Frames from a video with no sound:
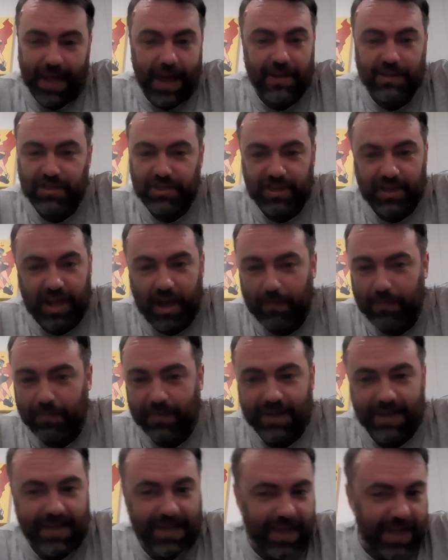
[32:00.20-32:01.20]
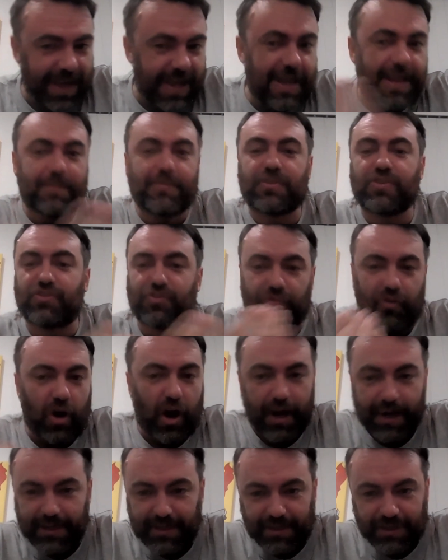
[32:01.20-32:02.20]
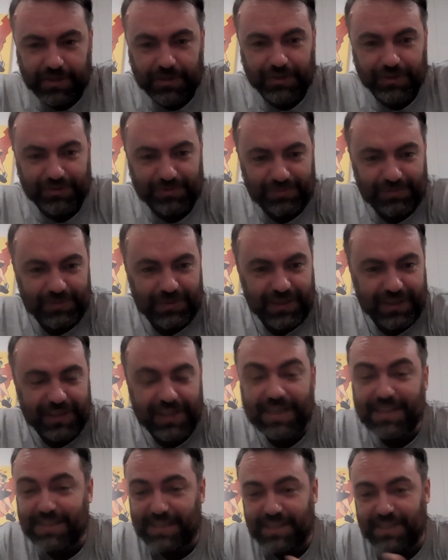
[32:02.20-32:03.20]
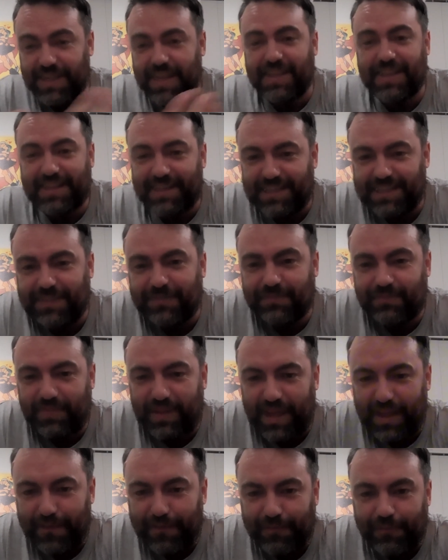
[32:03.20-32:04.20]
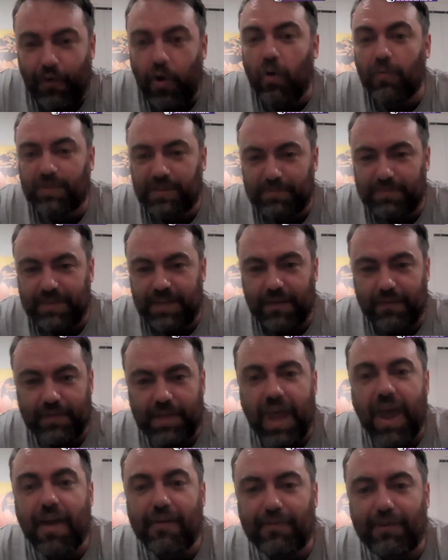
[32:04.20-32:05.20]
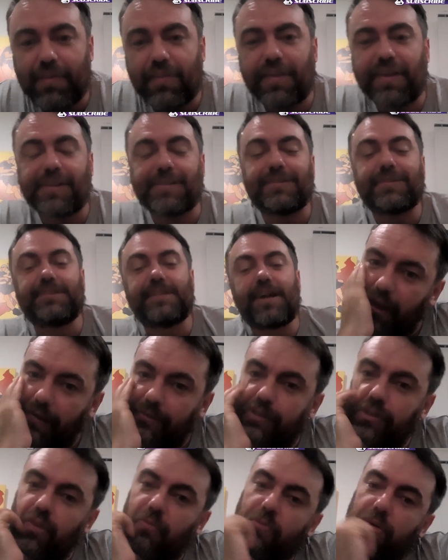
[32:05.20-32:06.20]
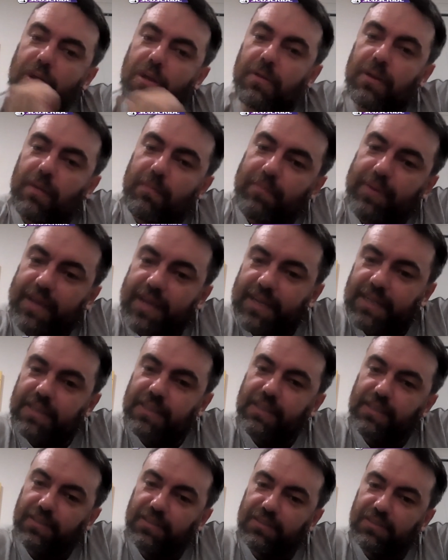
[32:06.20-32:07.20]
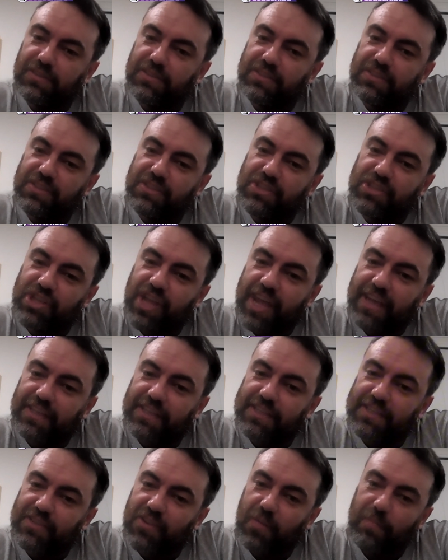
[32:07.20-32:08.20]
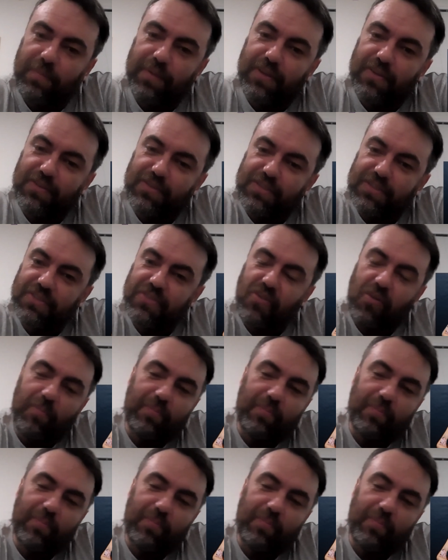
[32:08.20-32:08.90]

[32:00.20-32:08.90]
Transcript: catching up, but he keeps trying to. At least he involves himself in everything. You know what? I'm gonna pick Jess, not because